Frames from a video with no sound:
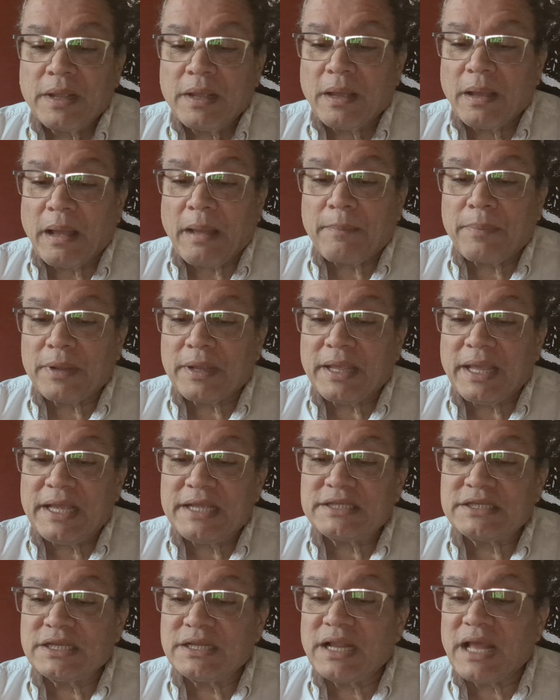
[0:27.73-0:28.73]

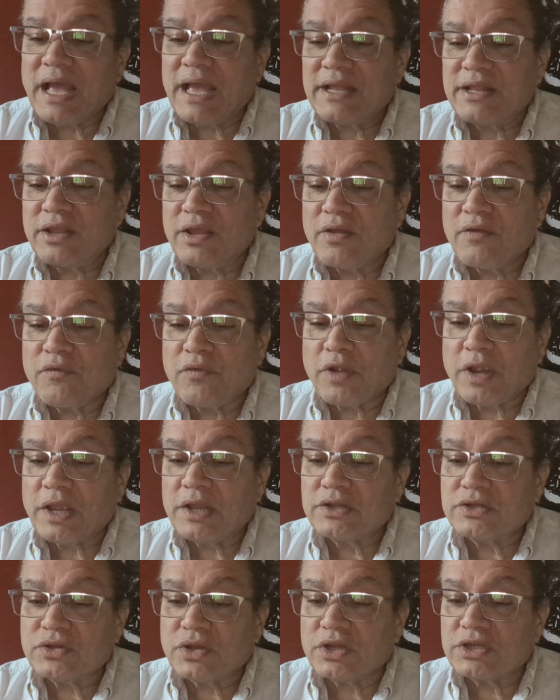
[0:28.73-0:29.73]
Application ideal for
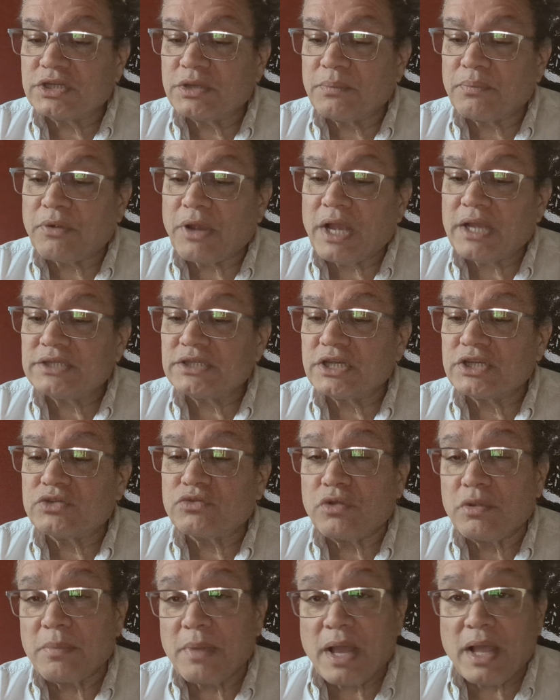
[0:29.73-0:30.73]
construction
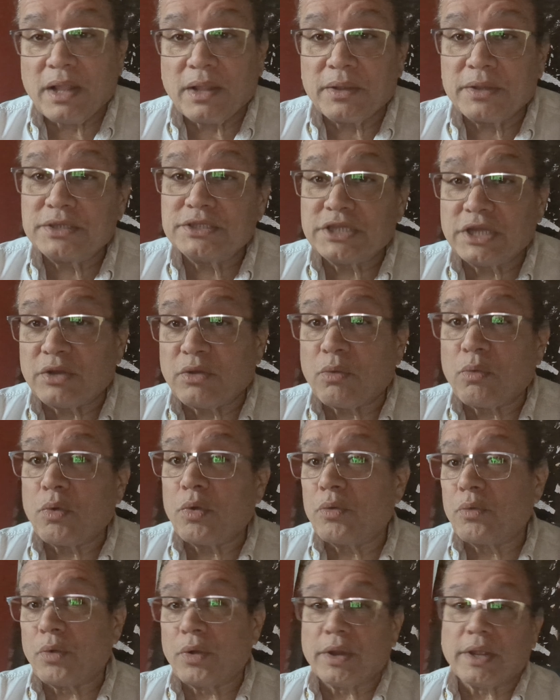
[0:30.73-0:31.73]
projects, remodeling, general
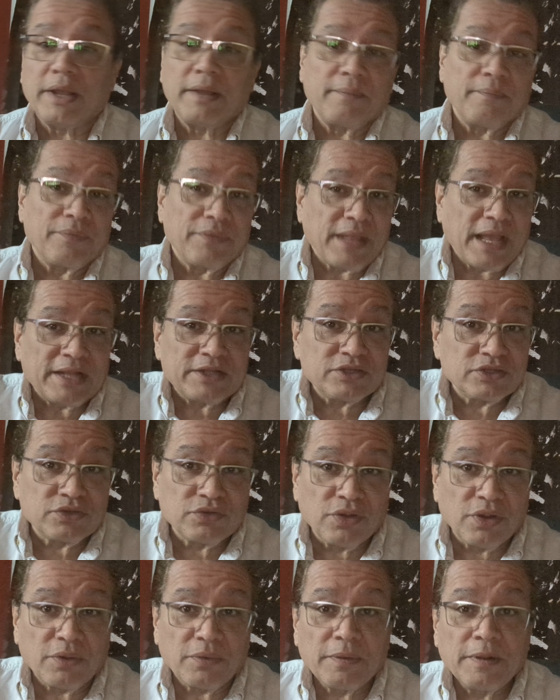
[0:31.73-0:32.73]
woodworking. That's
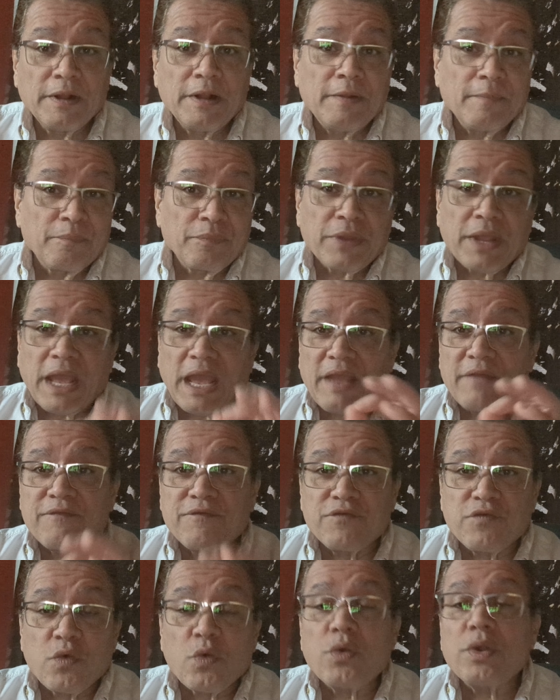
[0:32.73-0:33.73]
true. A
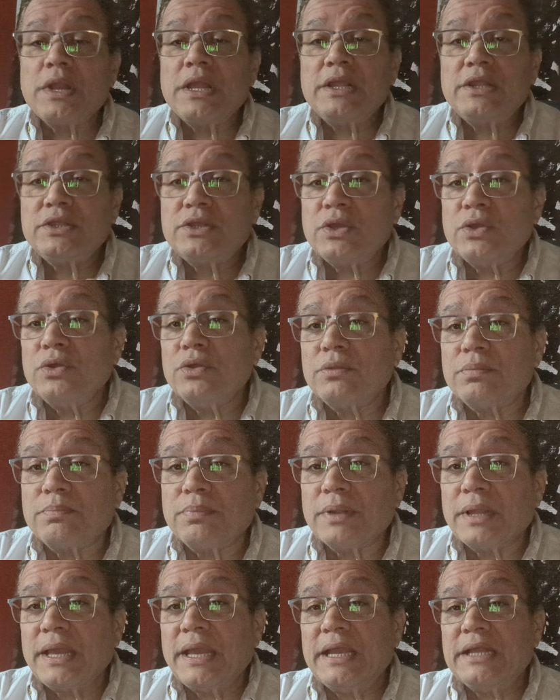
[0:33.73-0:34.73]
40 tooth
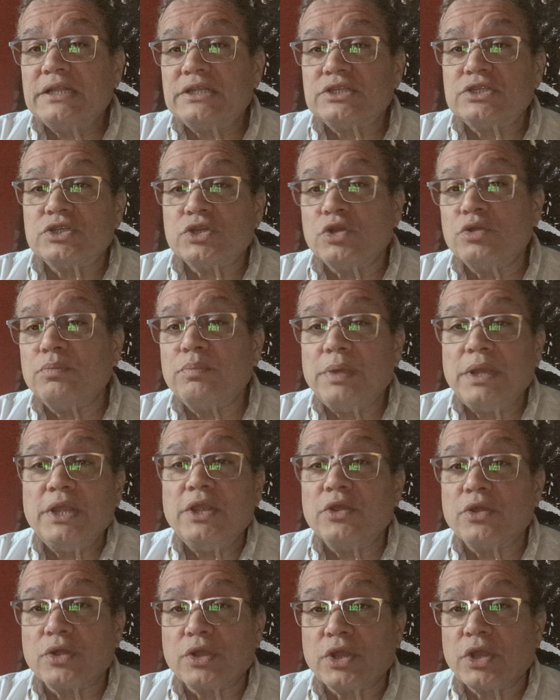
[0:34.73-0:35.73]
blade should be
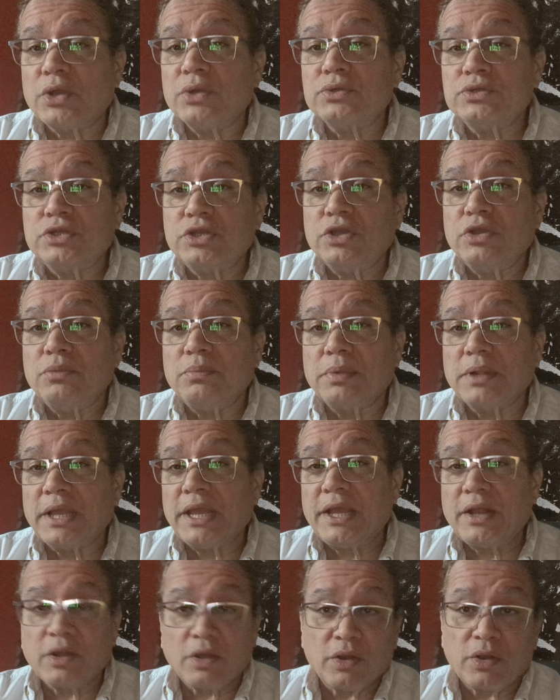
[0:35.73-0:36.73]
your go-to
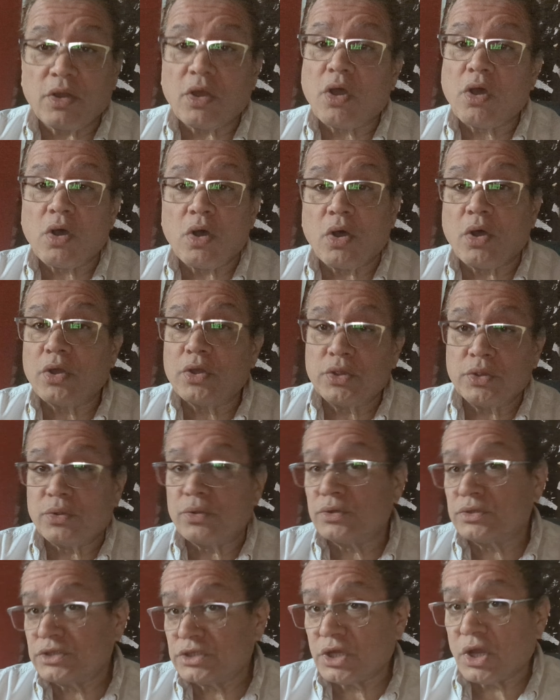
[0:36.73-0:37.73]
blade on all
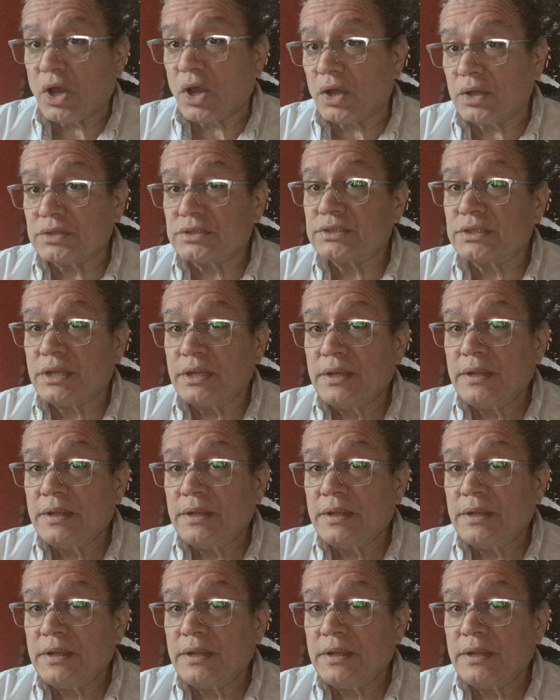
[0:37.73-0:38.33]
your saws